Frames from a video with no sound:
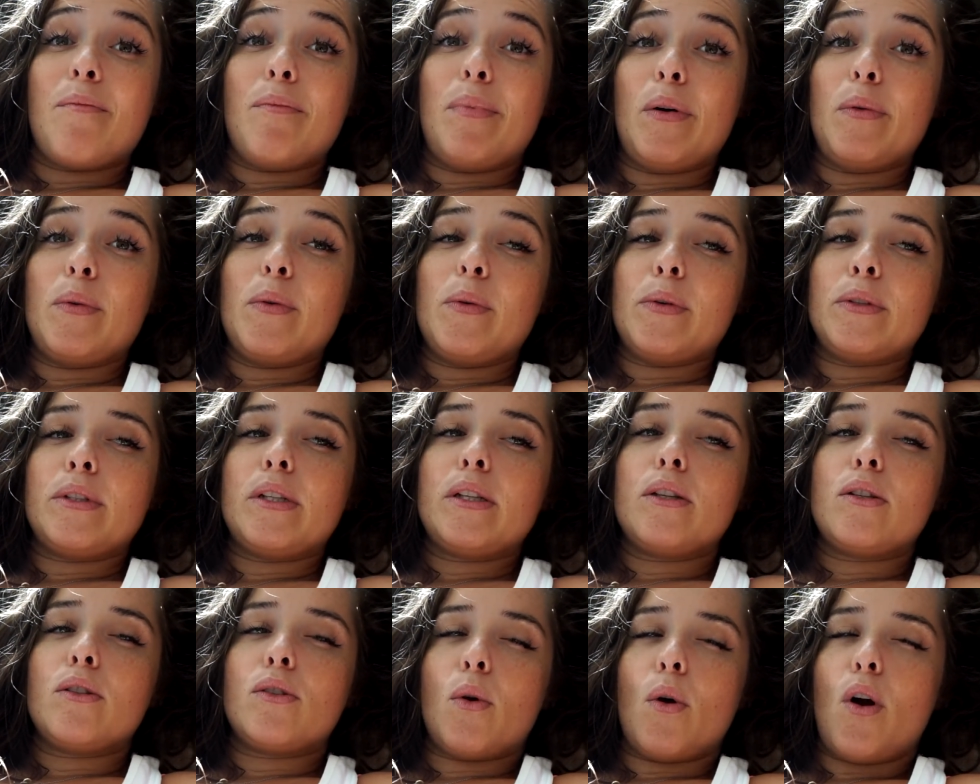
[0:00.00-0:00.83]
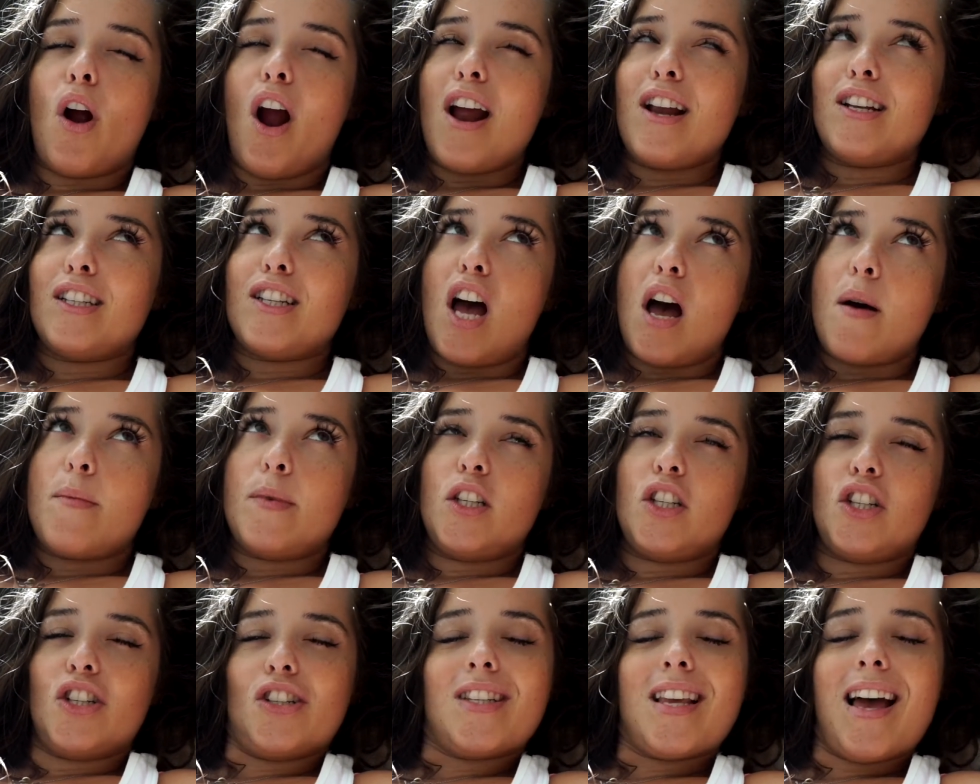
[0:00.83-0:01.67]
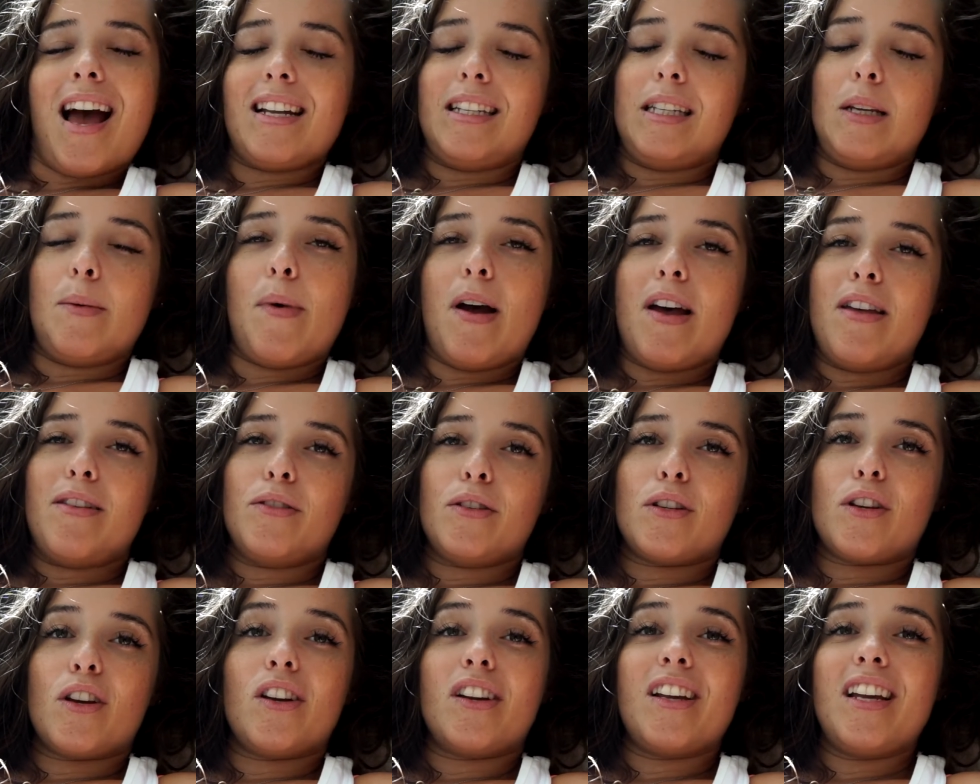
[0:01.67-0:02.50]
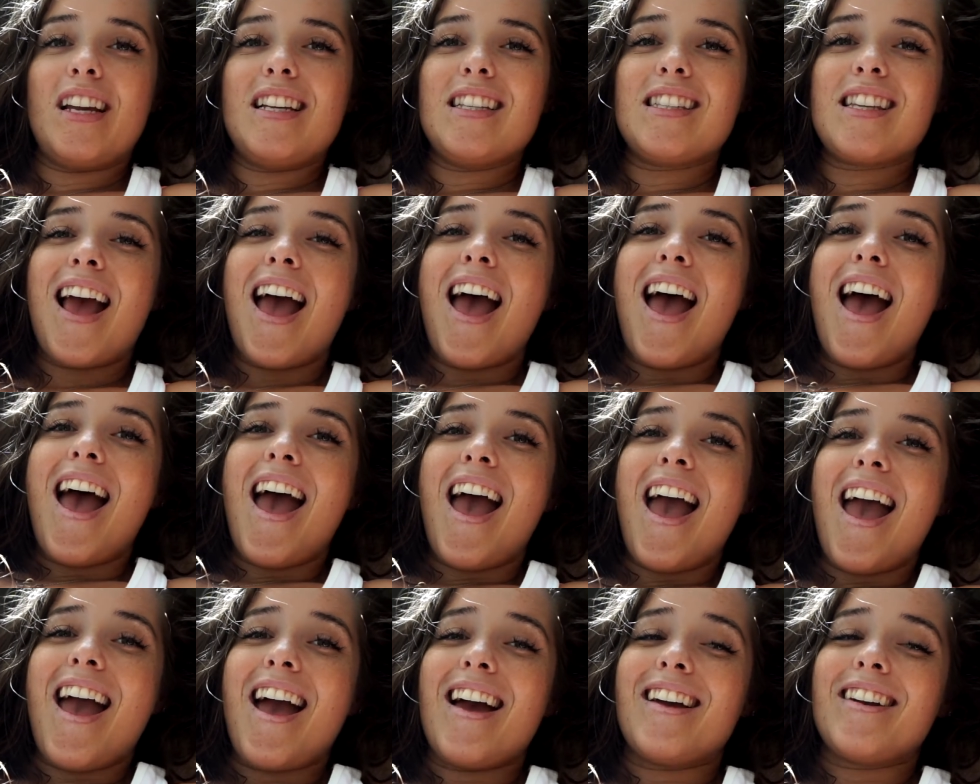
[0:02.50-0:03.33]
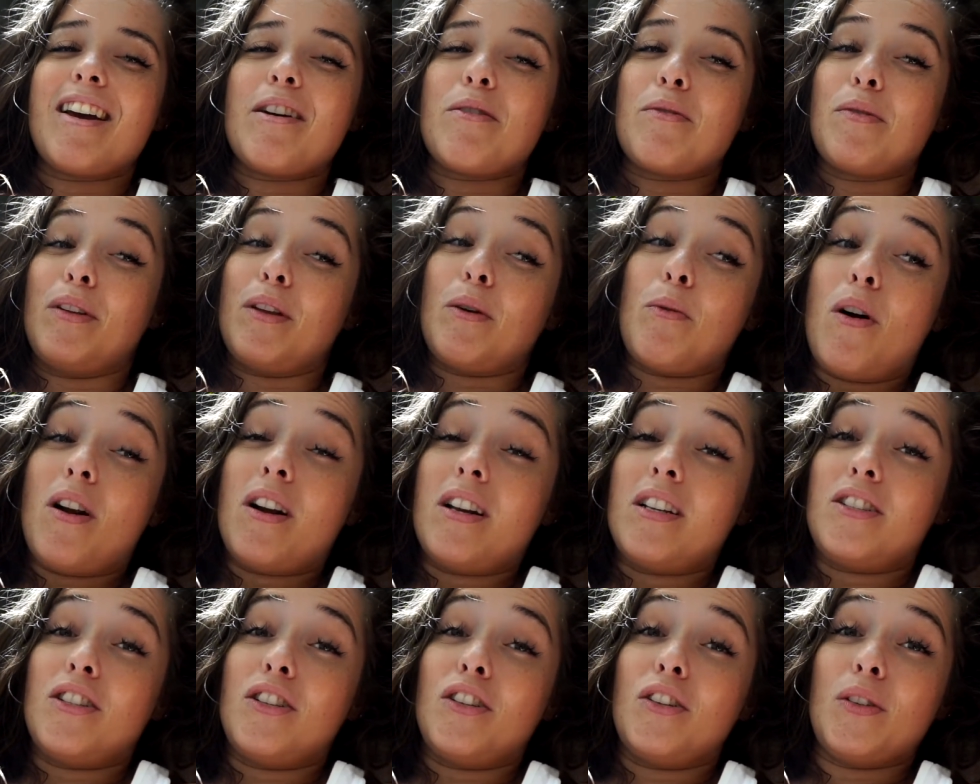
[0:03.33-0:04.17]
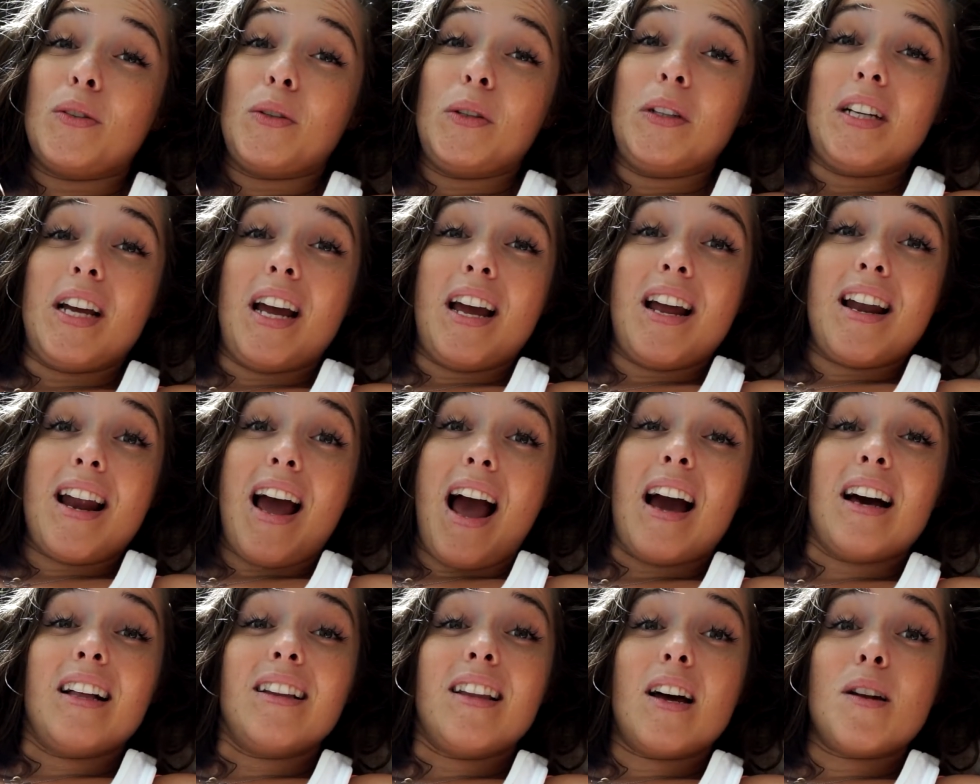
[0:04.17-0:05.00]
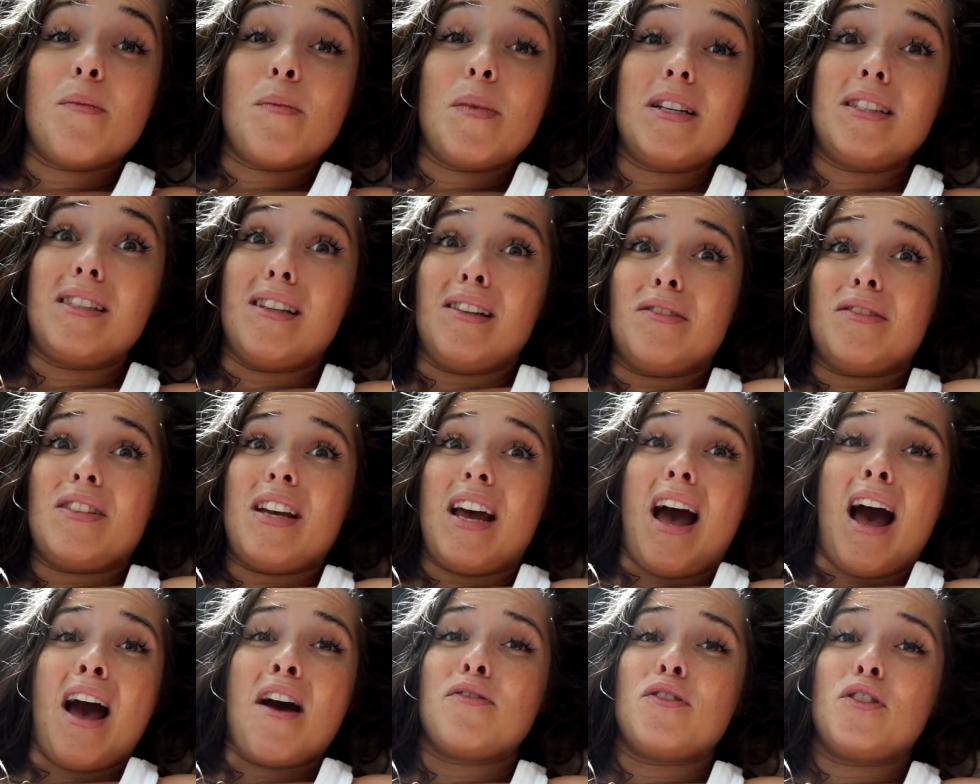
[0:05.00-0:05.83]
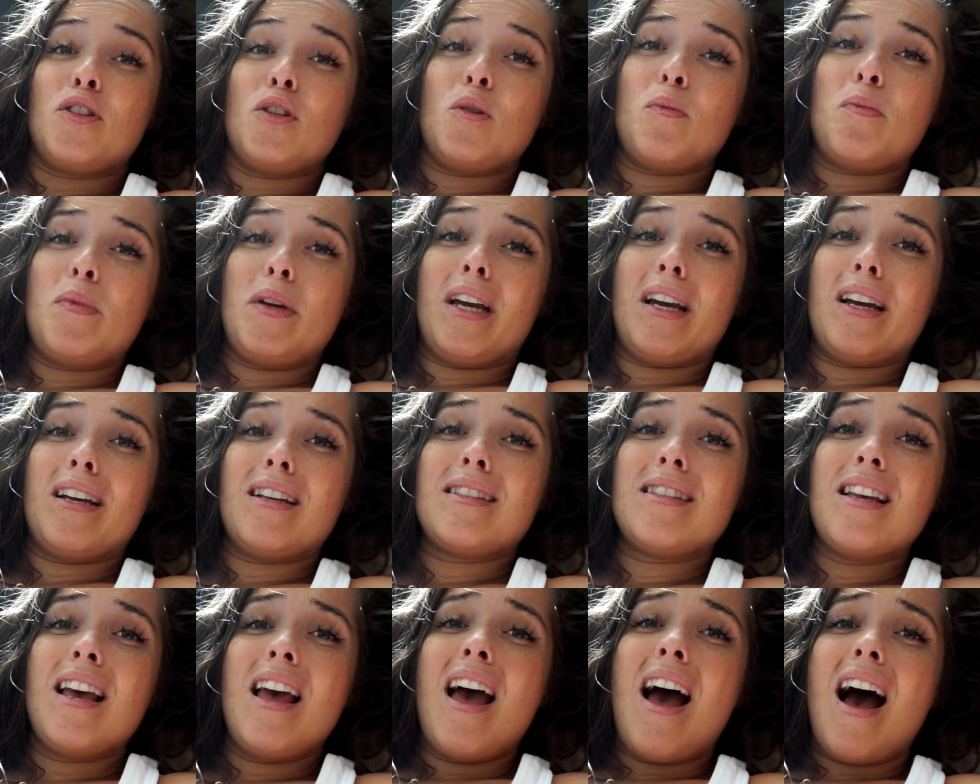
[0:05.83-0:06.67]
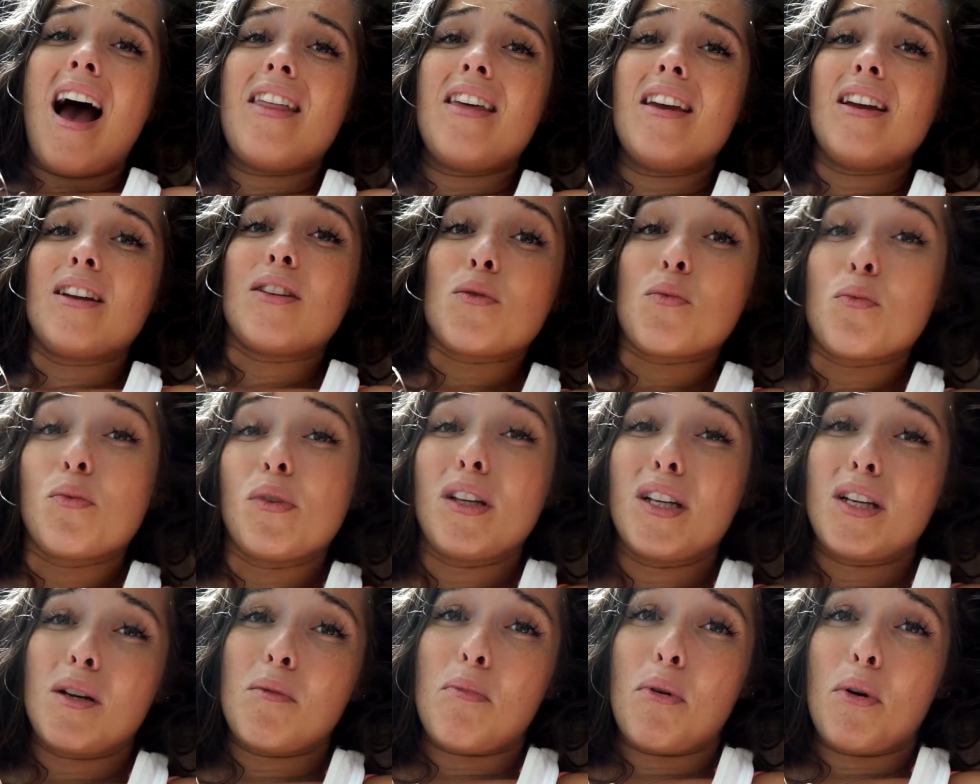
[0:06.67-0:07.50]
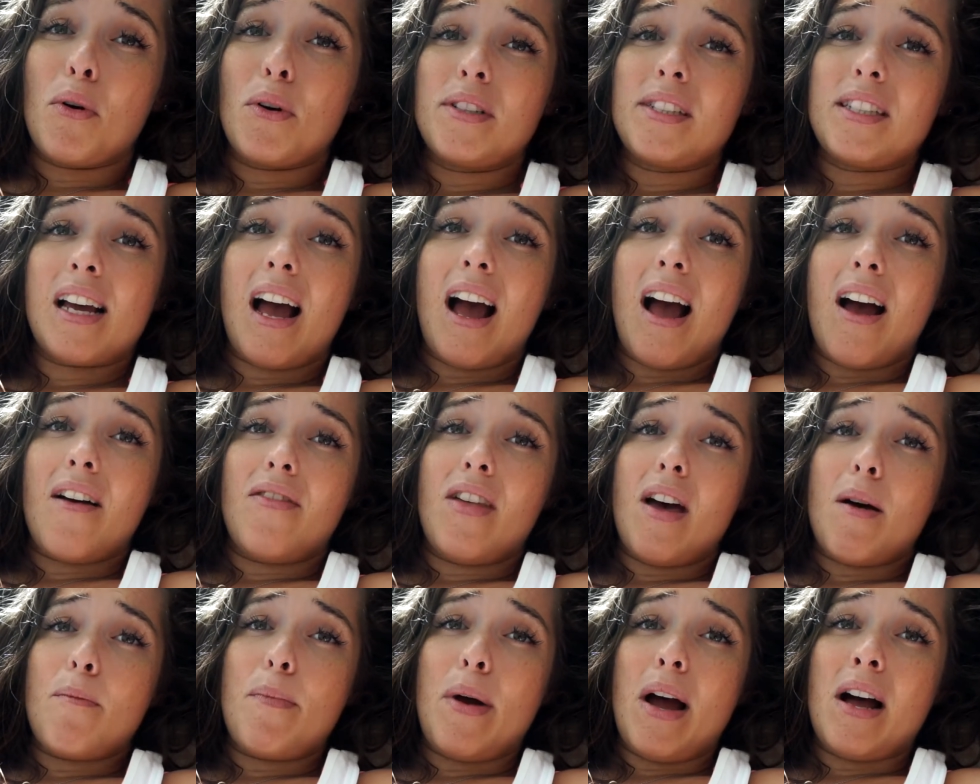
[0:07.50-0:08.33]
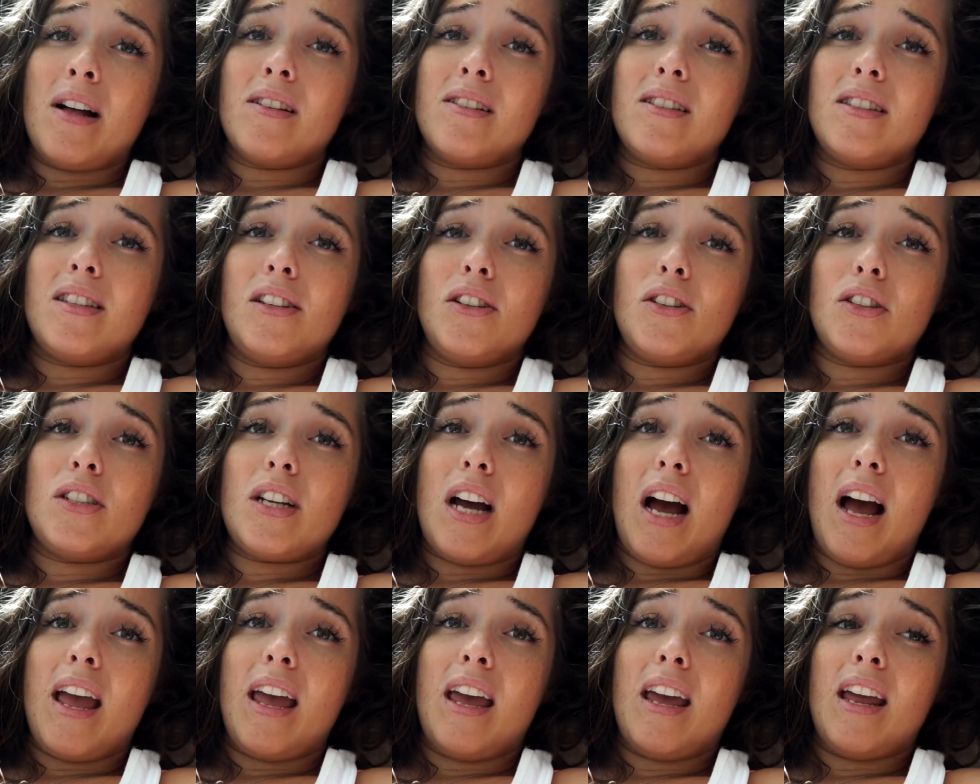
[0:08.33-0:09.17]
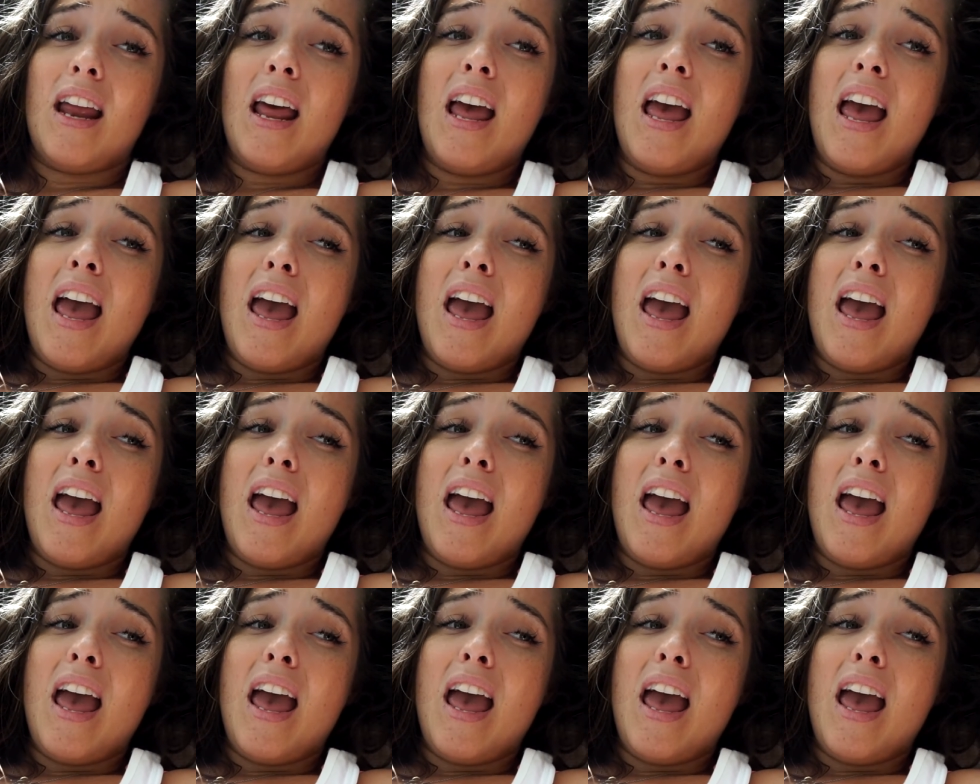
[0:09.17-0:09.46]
But we went to the store, and Thomas just had to buy those cookies, and I really wanted to, and I allowed myself to have to because I think it's really important to have that balance in your diet.